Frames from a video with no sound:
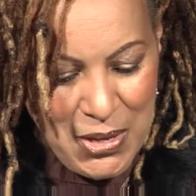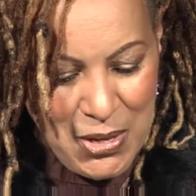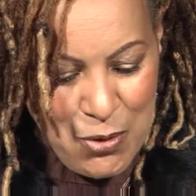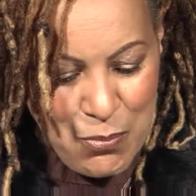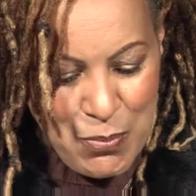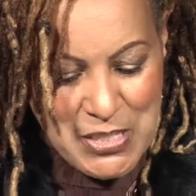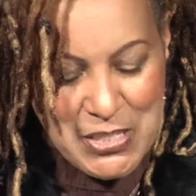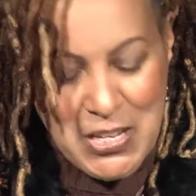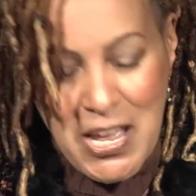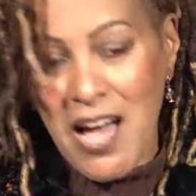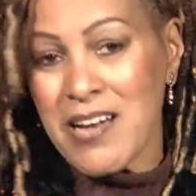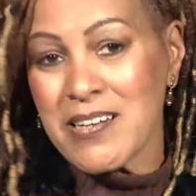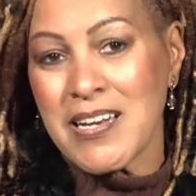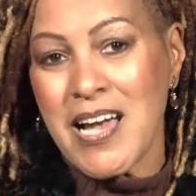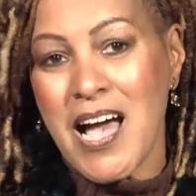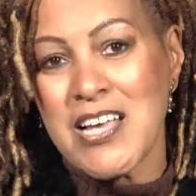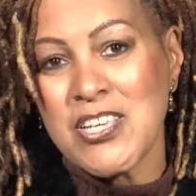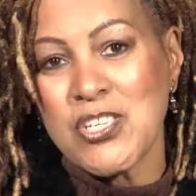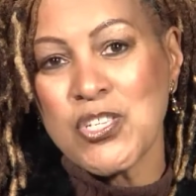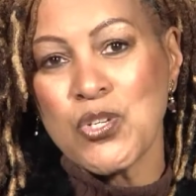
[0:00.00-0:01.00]
When Don
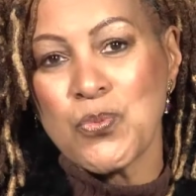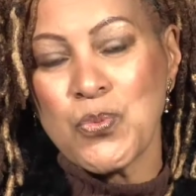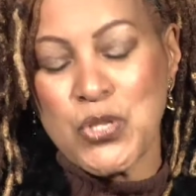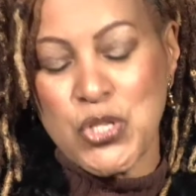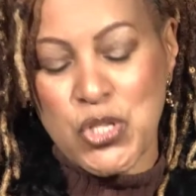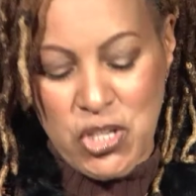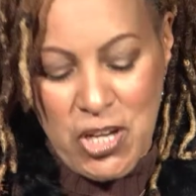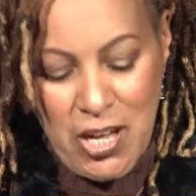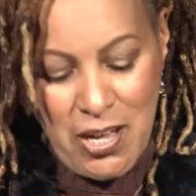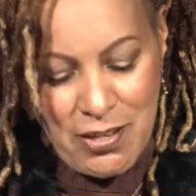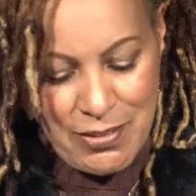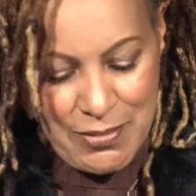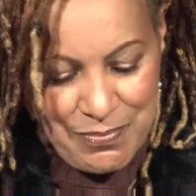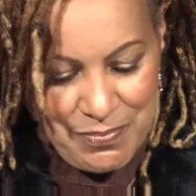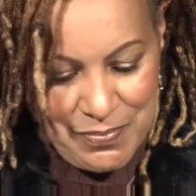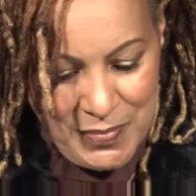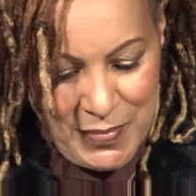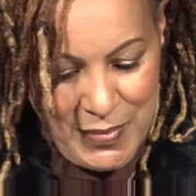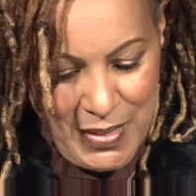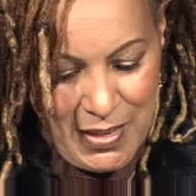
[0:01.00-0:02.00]
Costa was young,
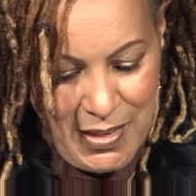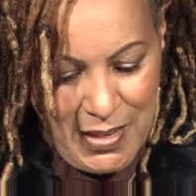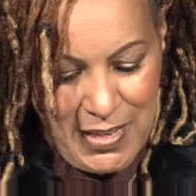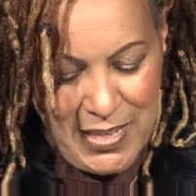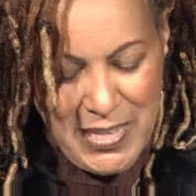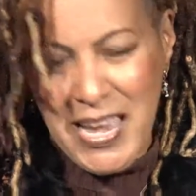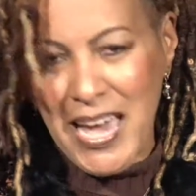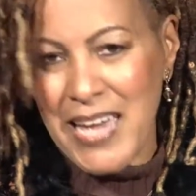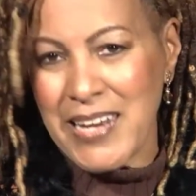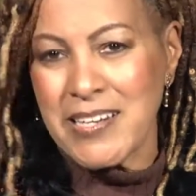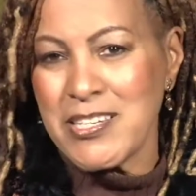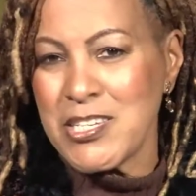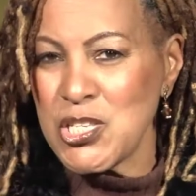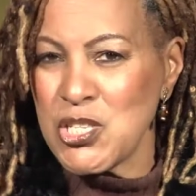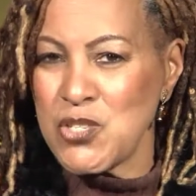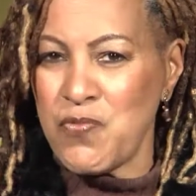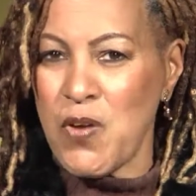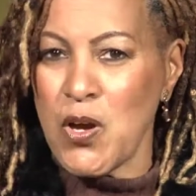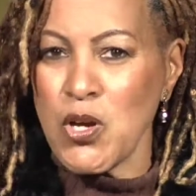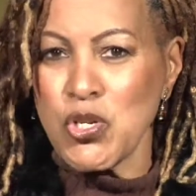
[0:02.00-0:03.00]
he had a
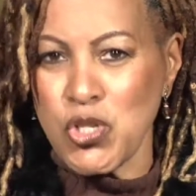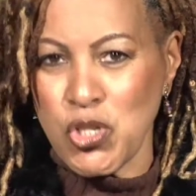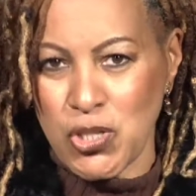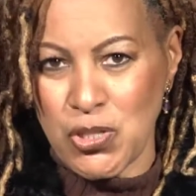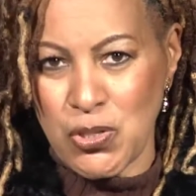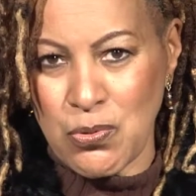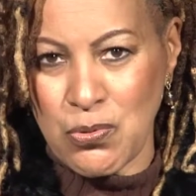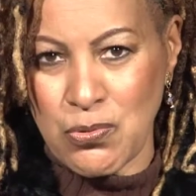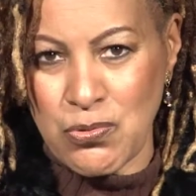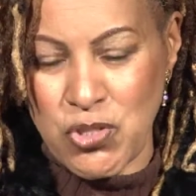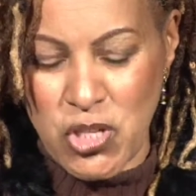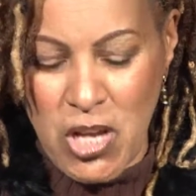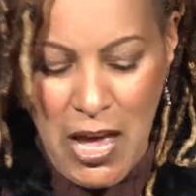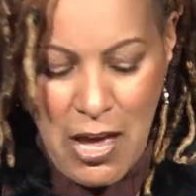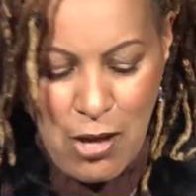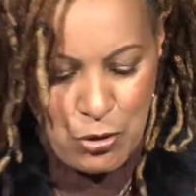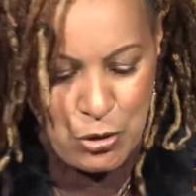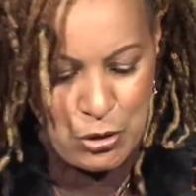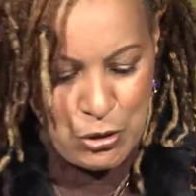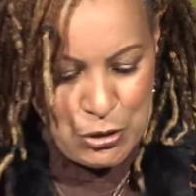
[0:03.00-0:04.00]
dysfunctional
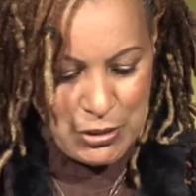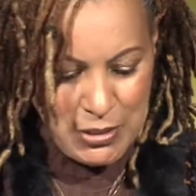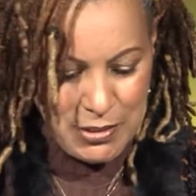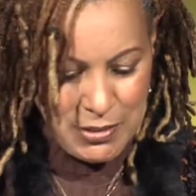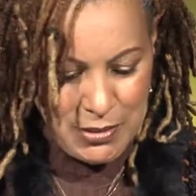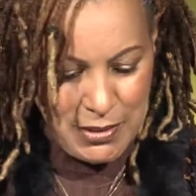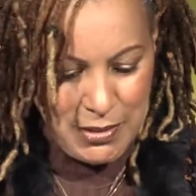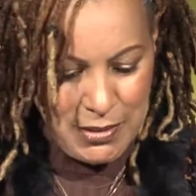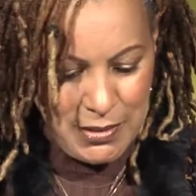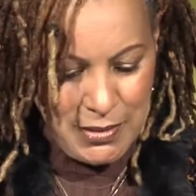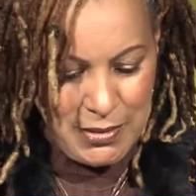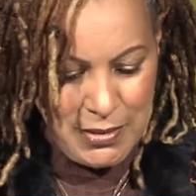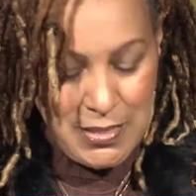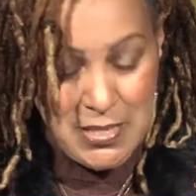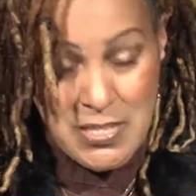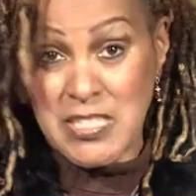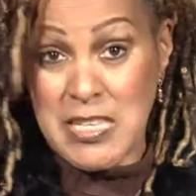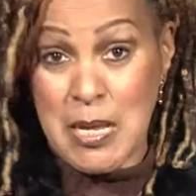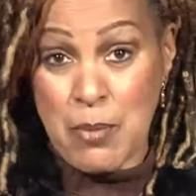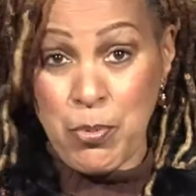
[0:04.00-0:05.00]
childhood,
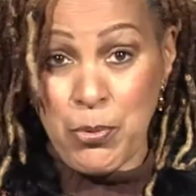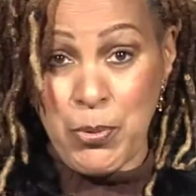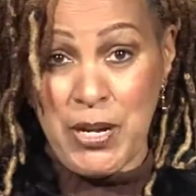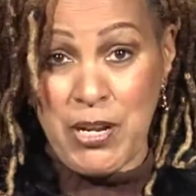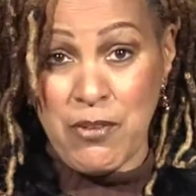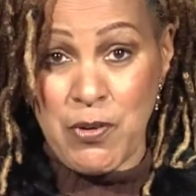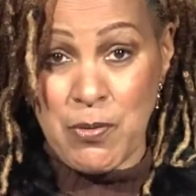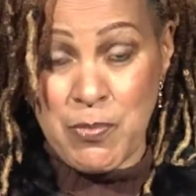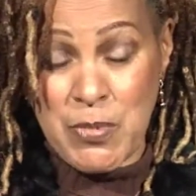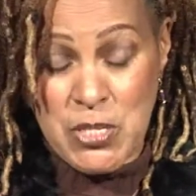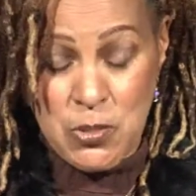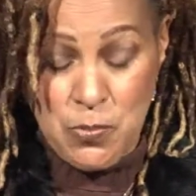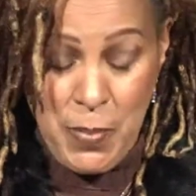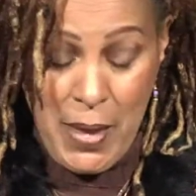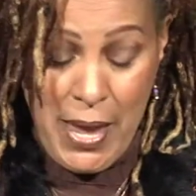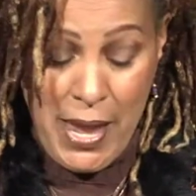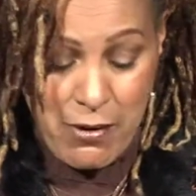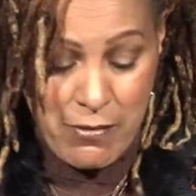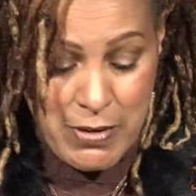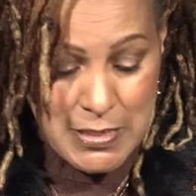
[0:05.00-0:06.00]
separated from his
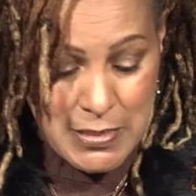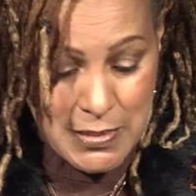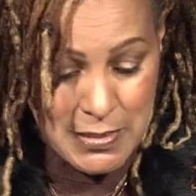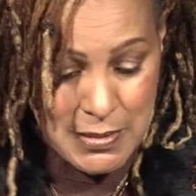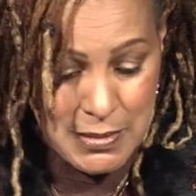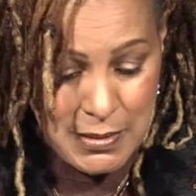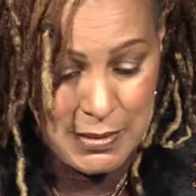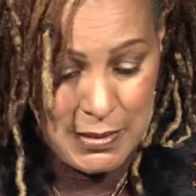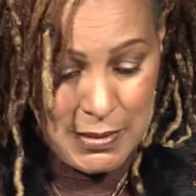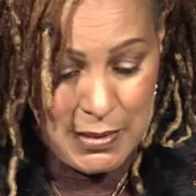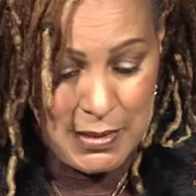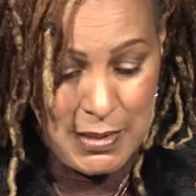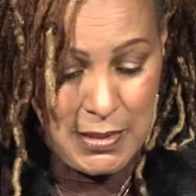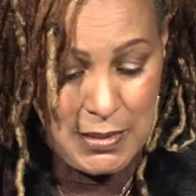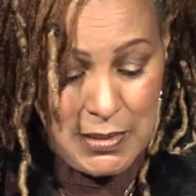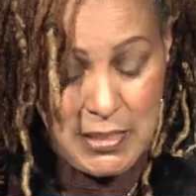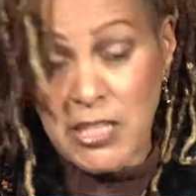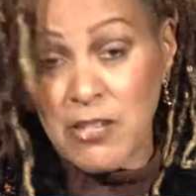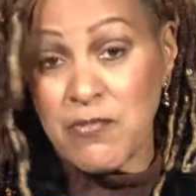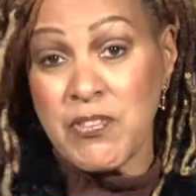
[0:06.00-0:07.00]
parents,
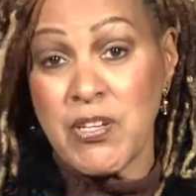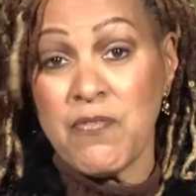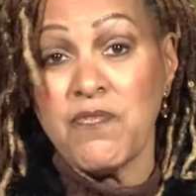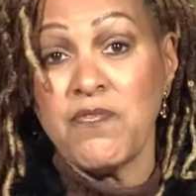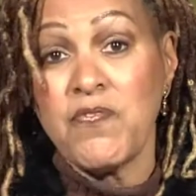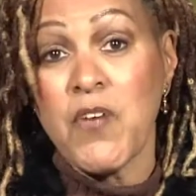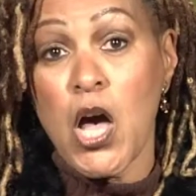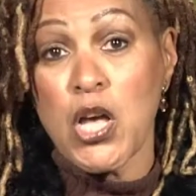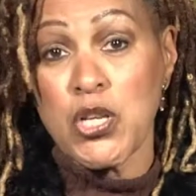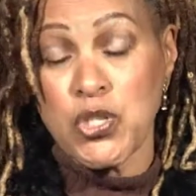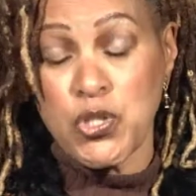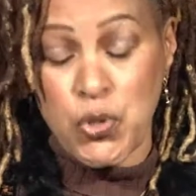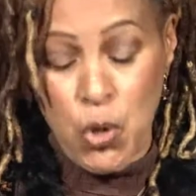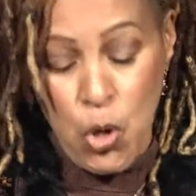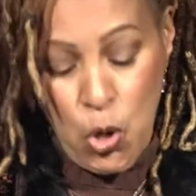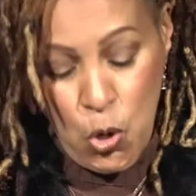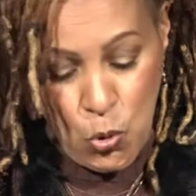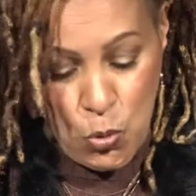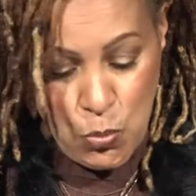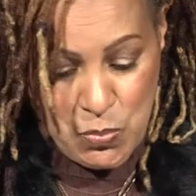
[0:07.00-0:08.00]
lived in foster
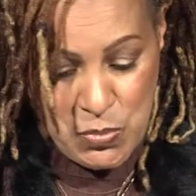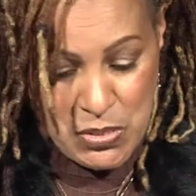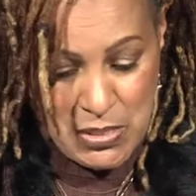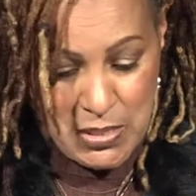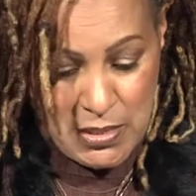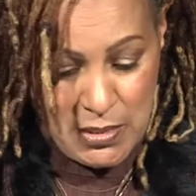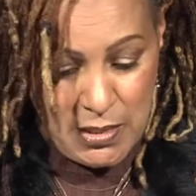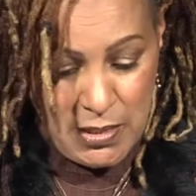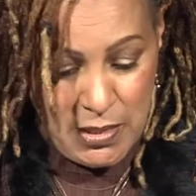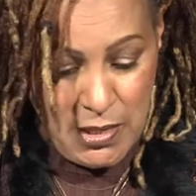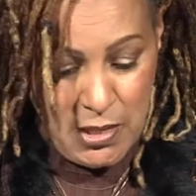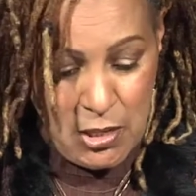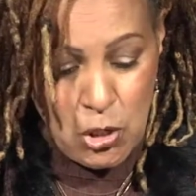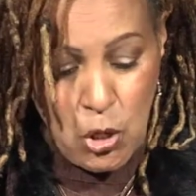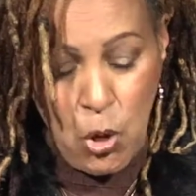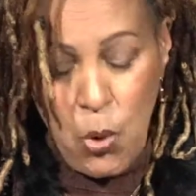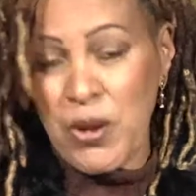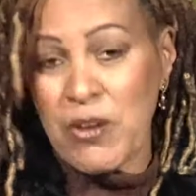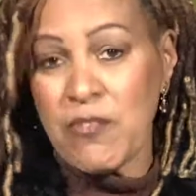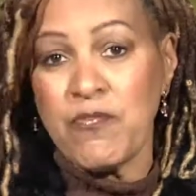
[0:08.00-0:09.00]
homes,
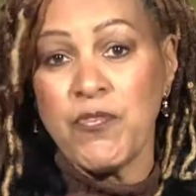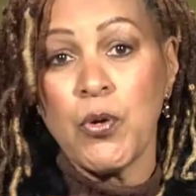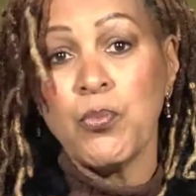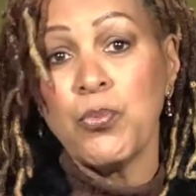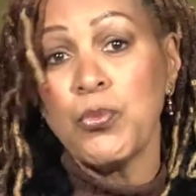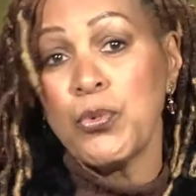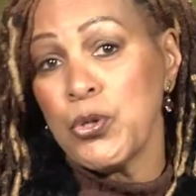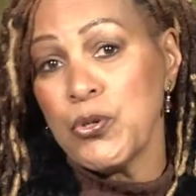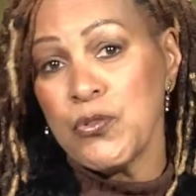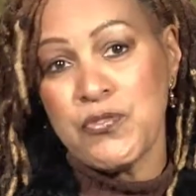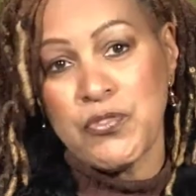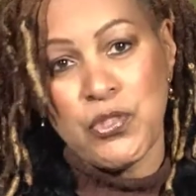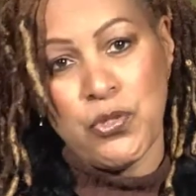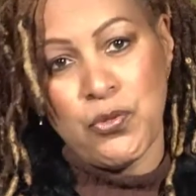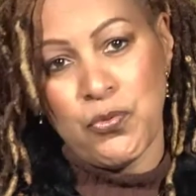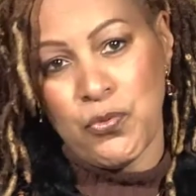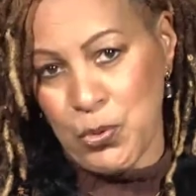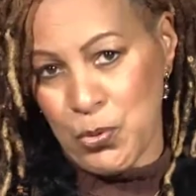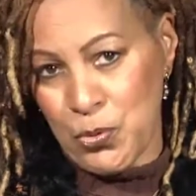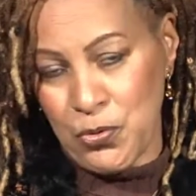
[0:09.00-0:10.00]
going from roof
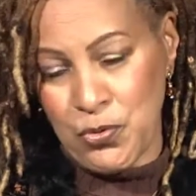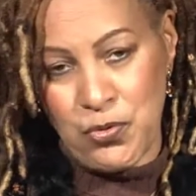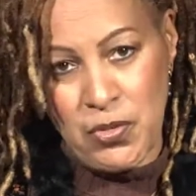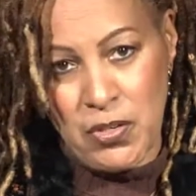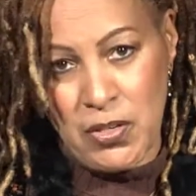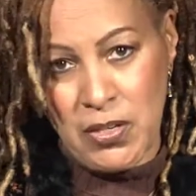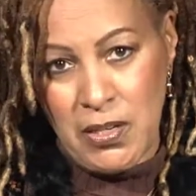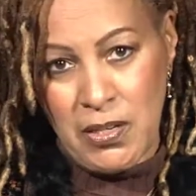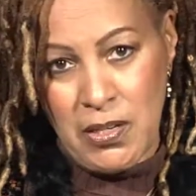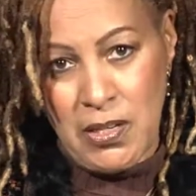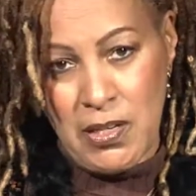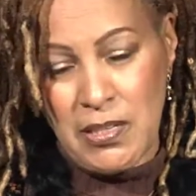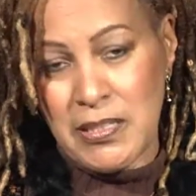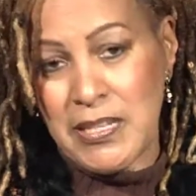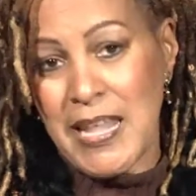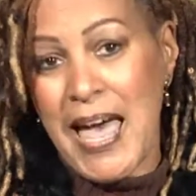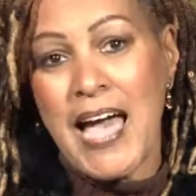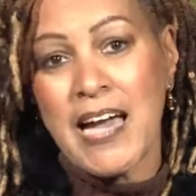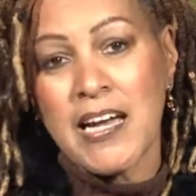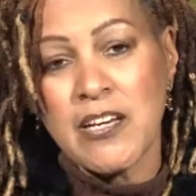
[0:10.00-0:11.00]
to roof,
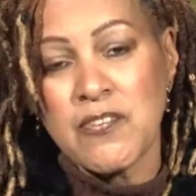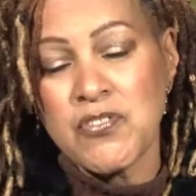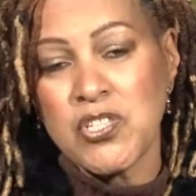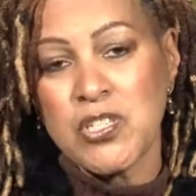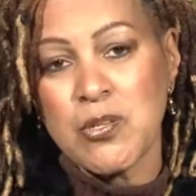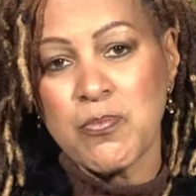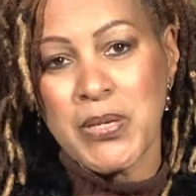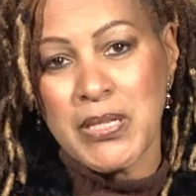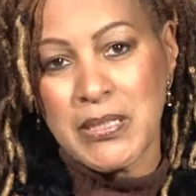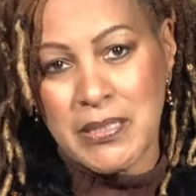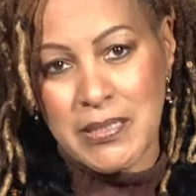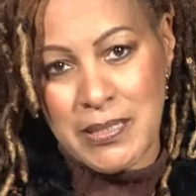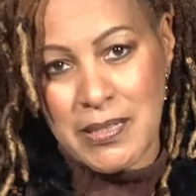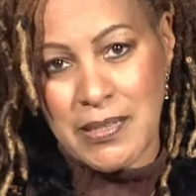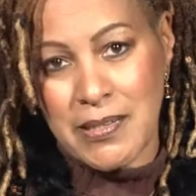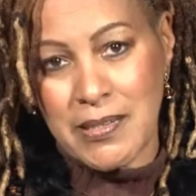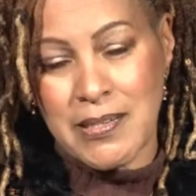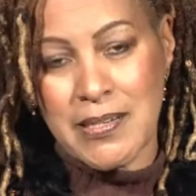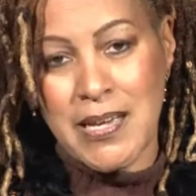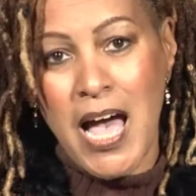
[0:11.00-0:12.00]
lack of
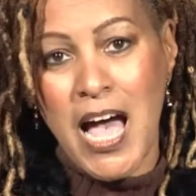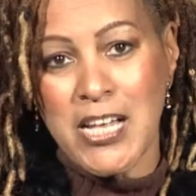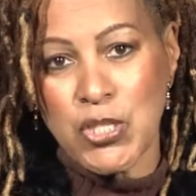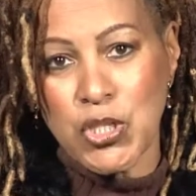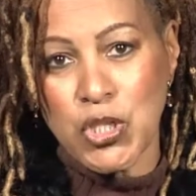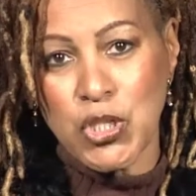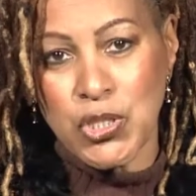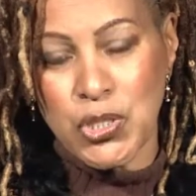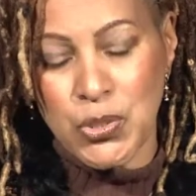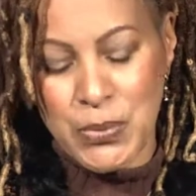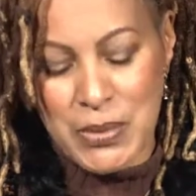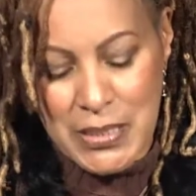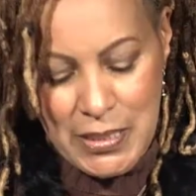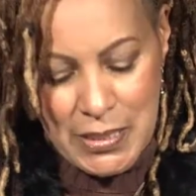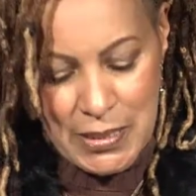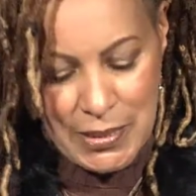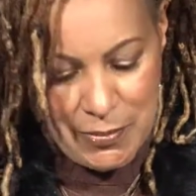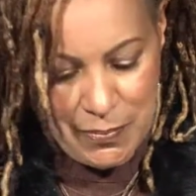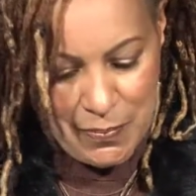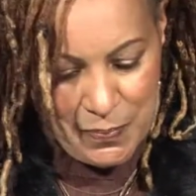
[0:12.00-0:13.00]
stability and continuity.